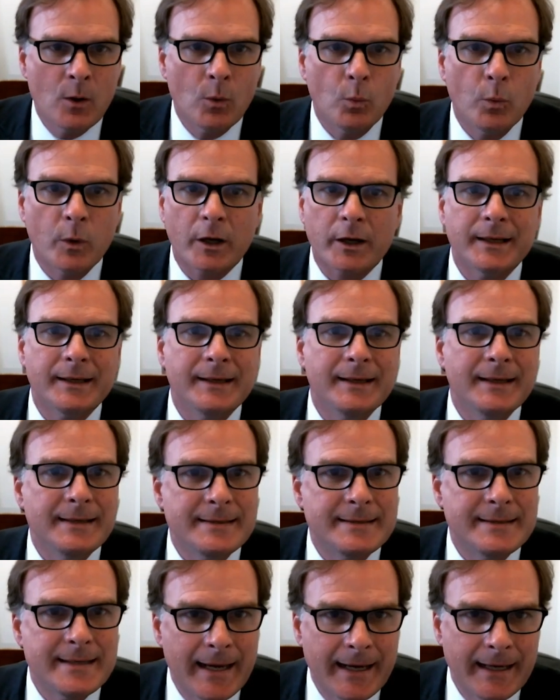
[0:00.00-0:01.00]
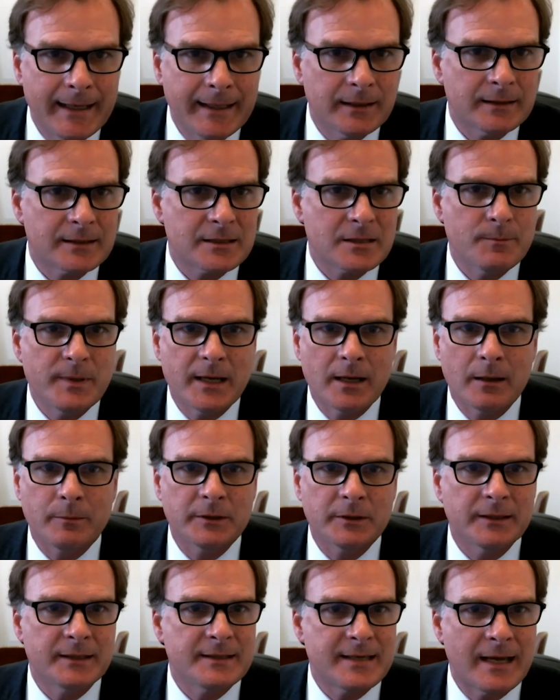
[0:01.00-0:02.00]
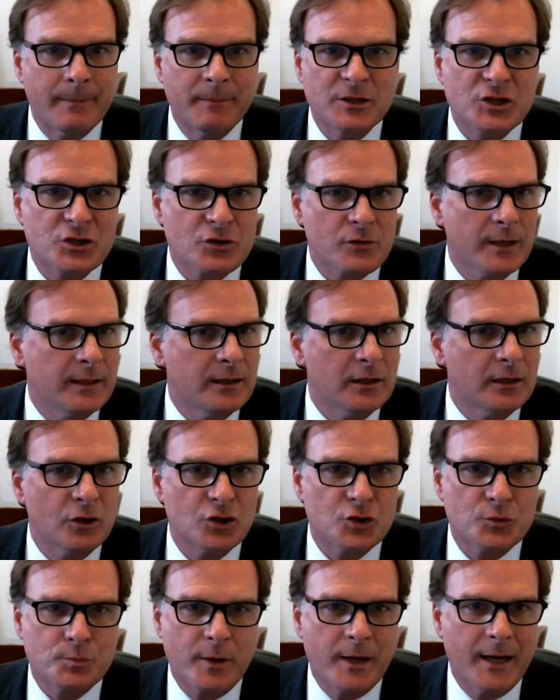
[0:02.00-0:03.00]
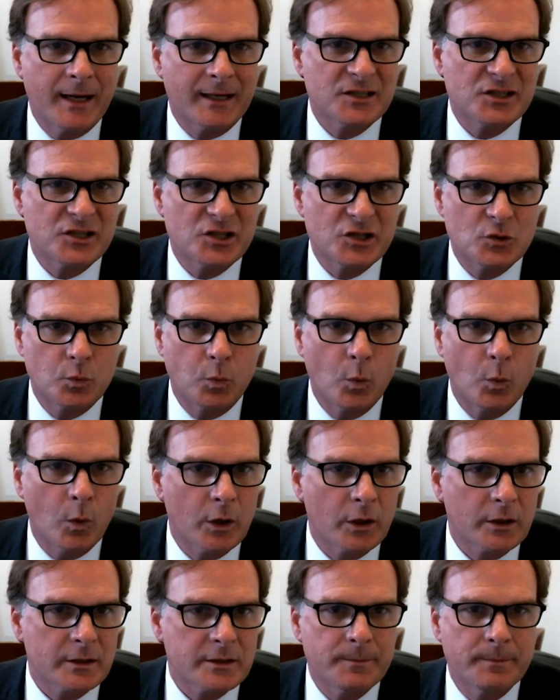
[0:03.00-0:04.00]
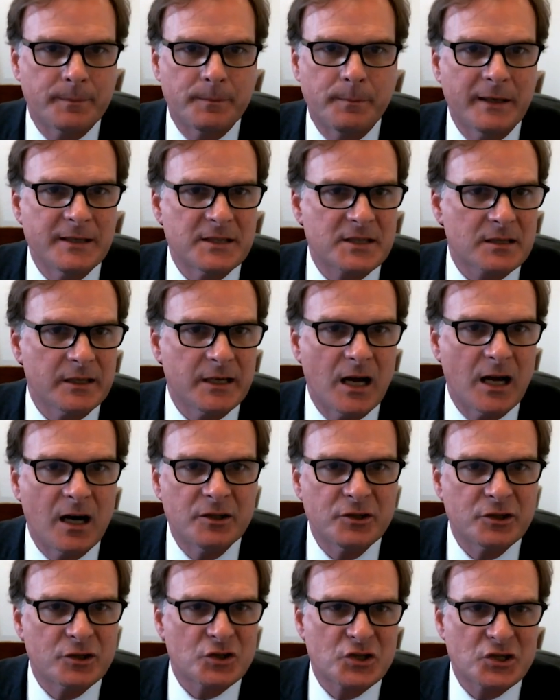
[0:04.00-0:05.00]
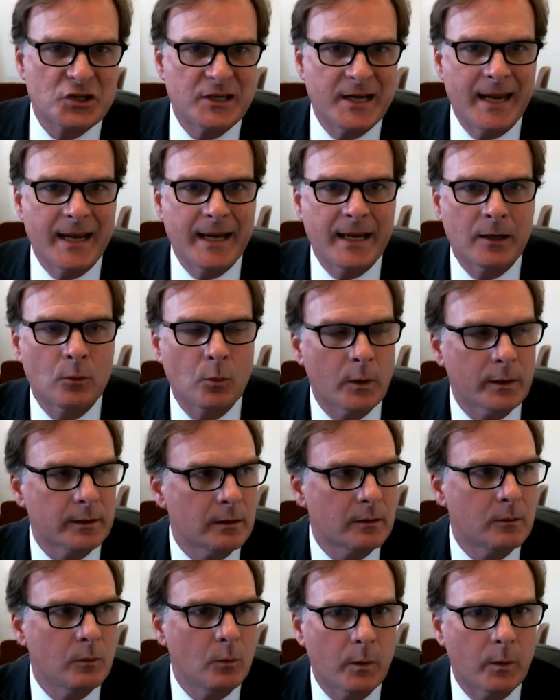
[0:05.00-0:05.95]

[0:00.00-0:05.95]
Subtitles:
We're going to need data to be able to demonstrate that those practices work, to basically understand what